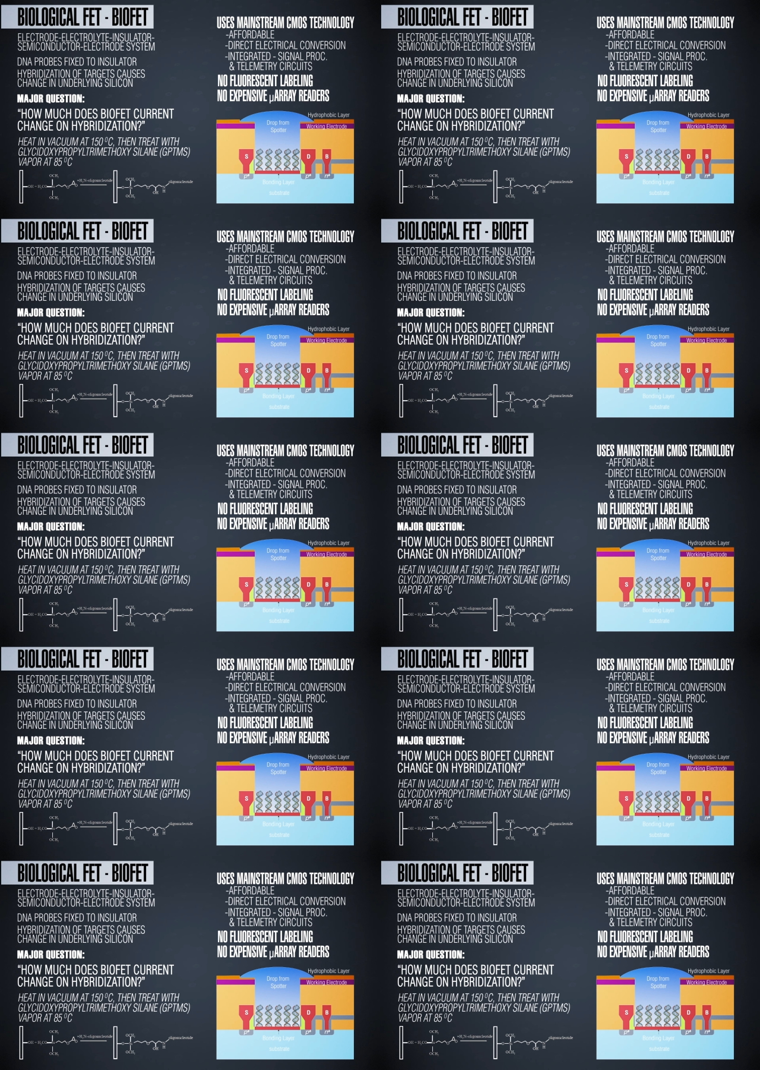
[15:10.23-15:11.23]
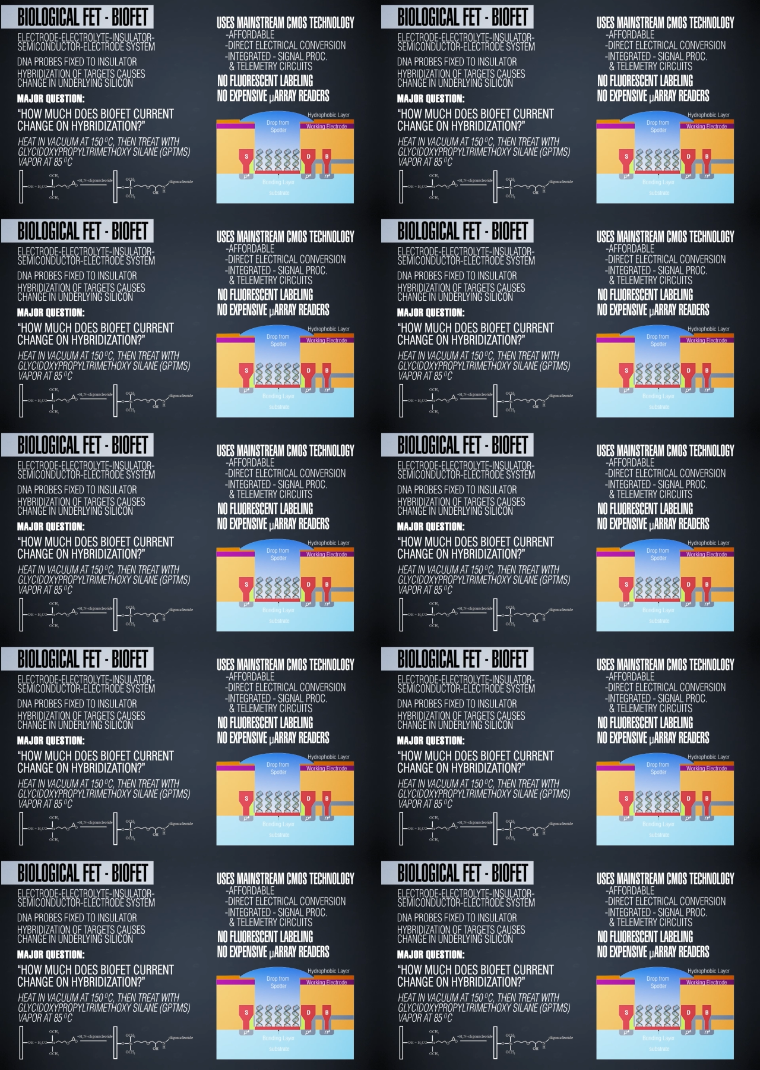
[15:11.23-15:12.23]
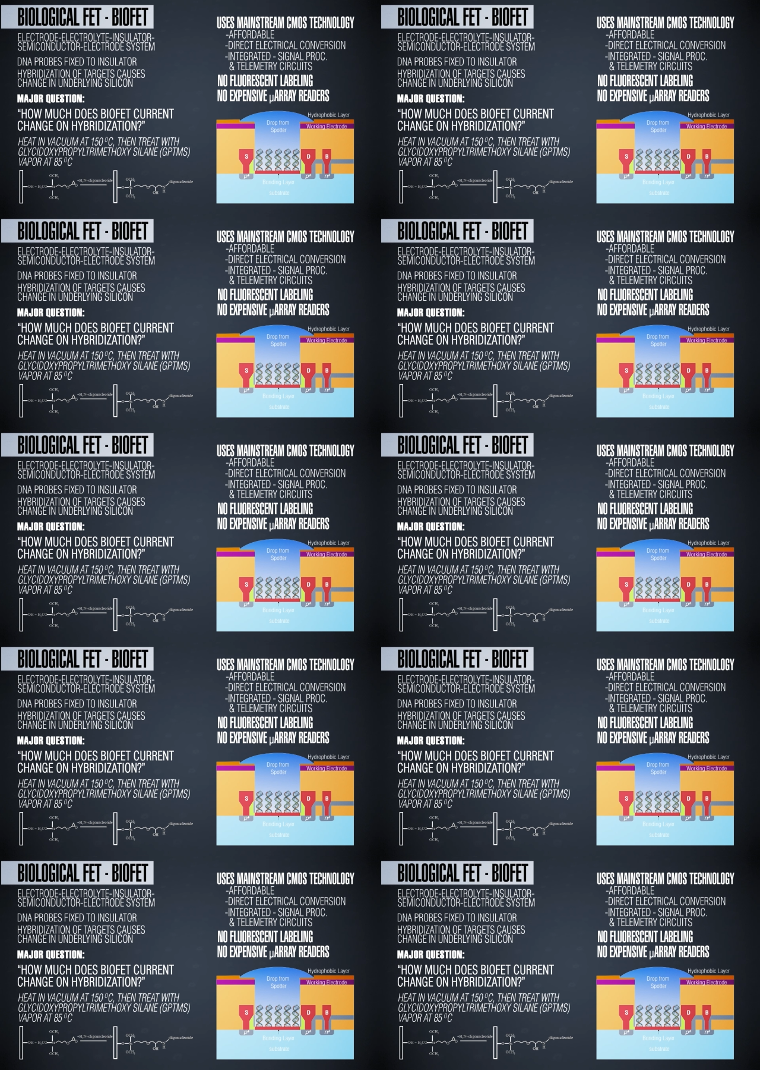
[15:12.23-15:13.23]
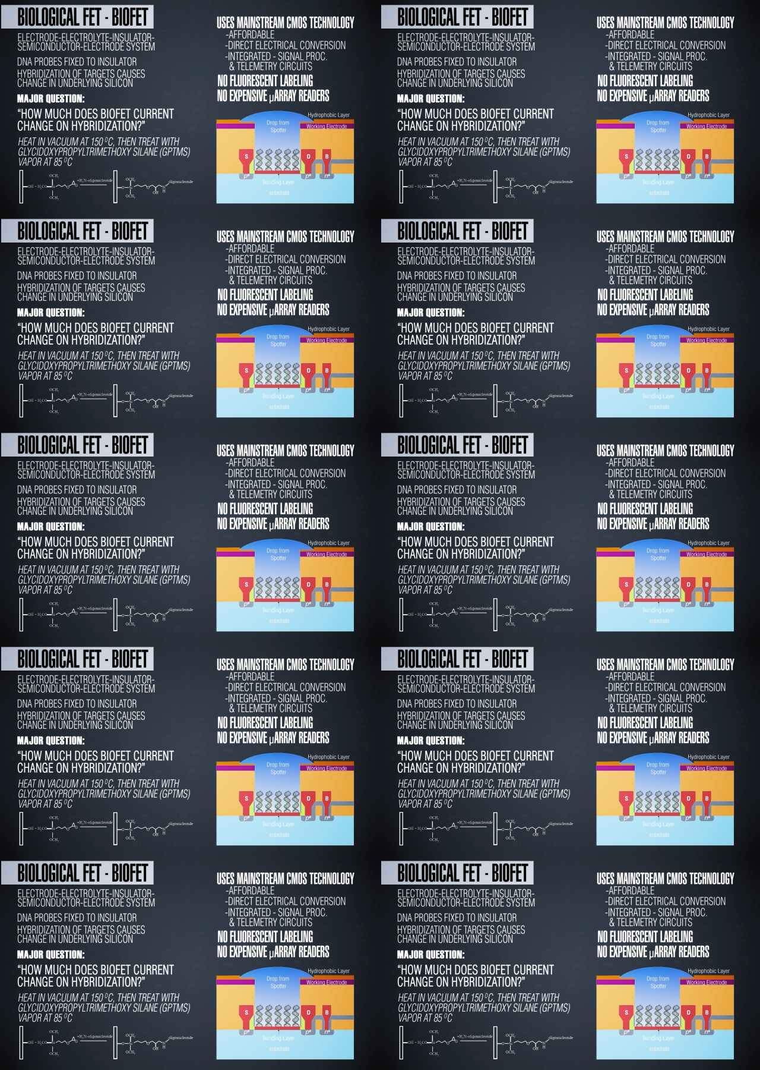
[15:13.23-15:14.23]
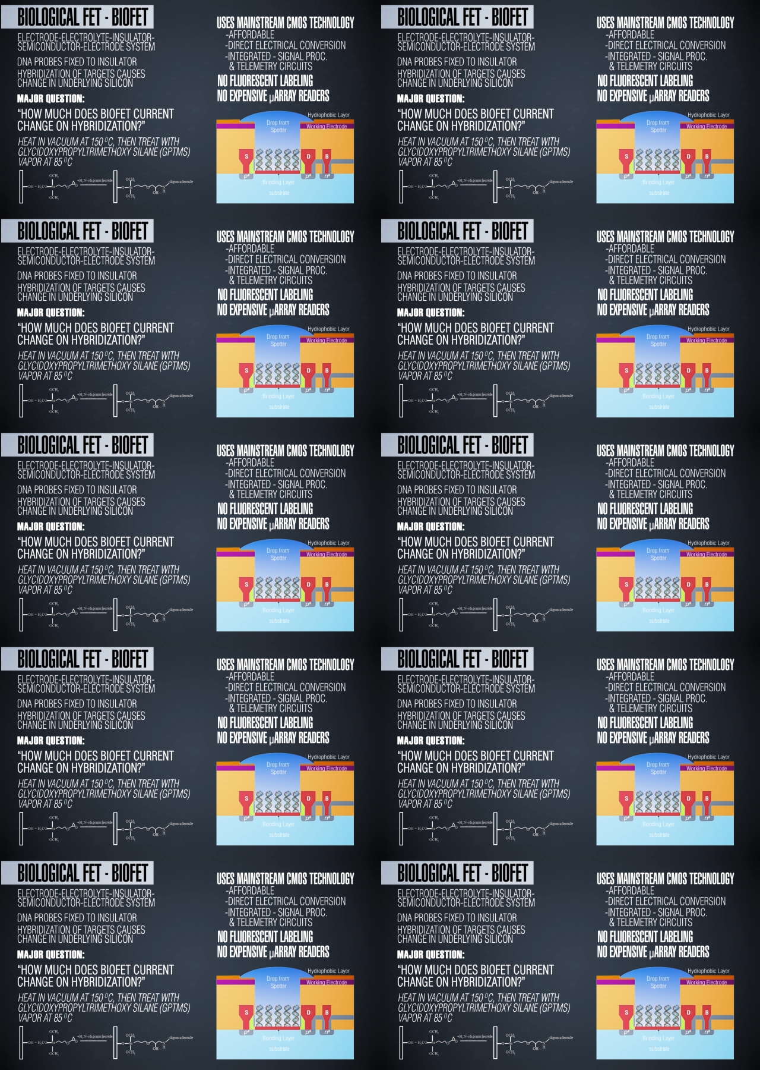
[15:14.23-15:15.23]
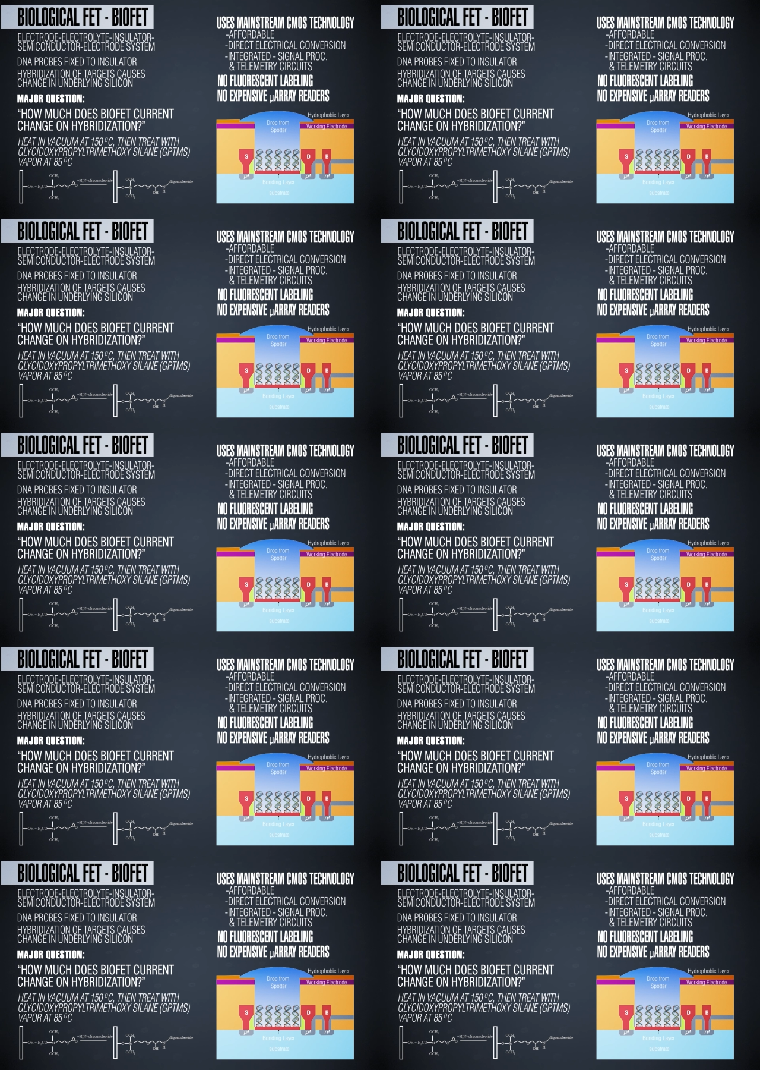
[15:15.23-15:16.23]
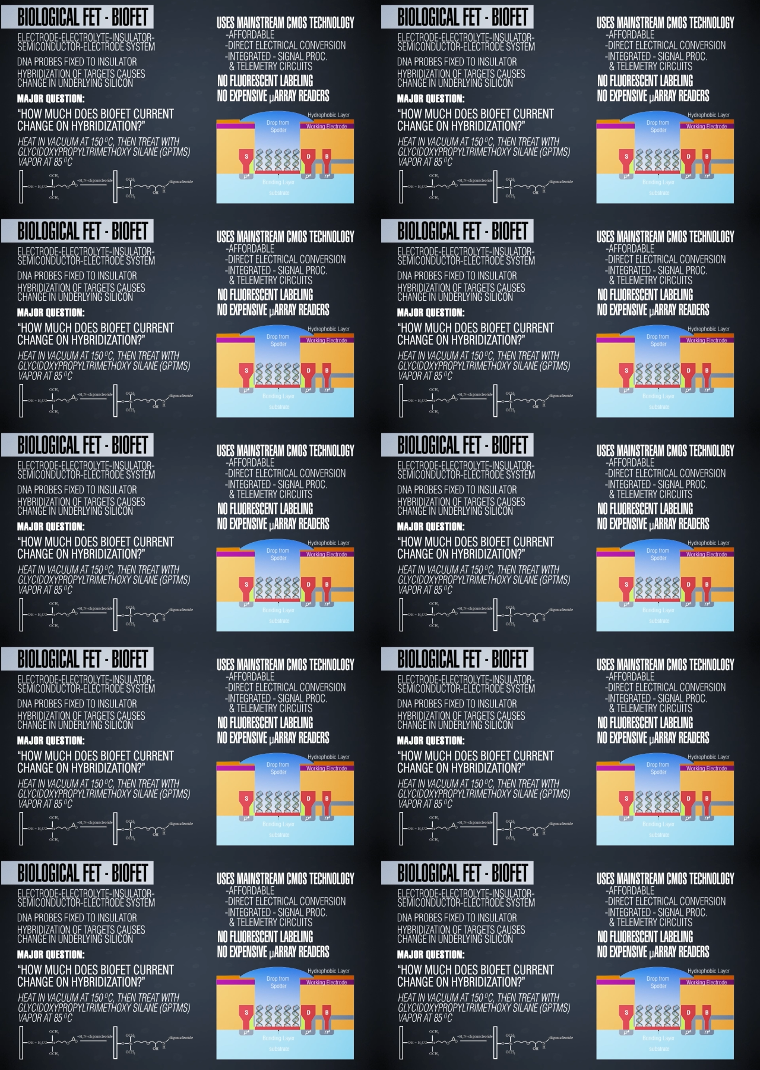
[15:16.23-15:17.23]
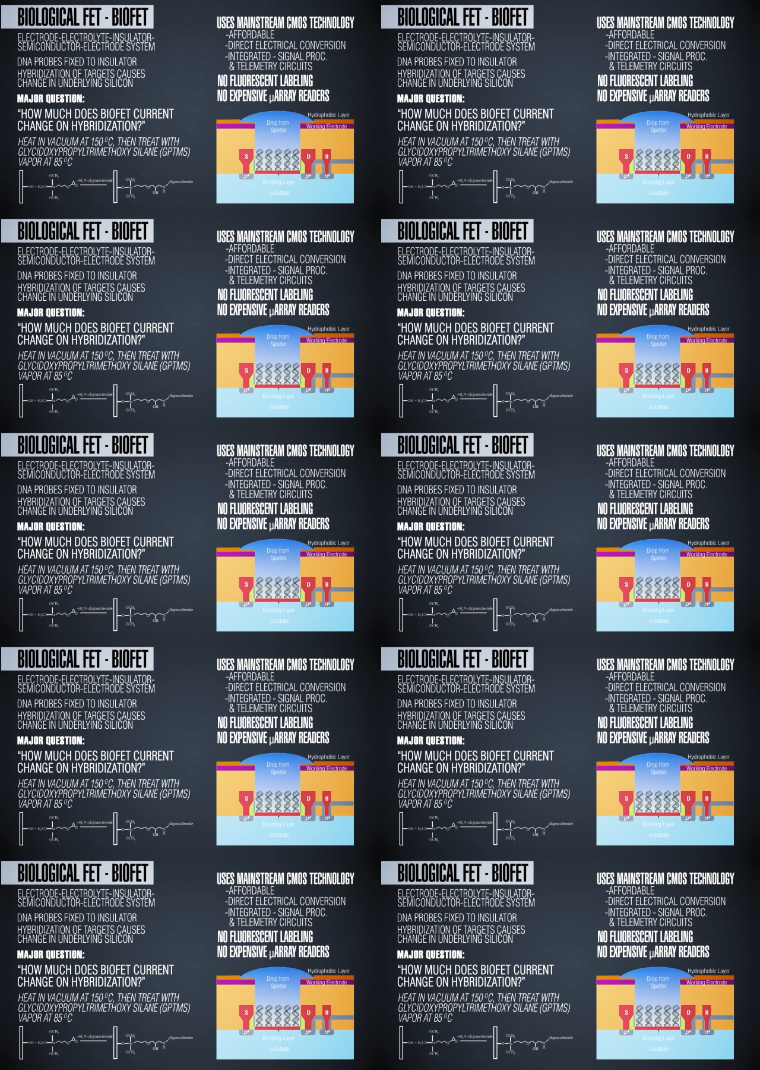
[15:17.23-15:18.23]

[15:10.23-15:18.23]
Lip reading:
(no speaker visible)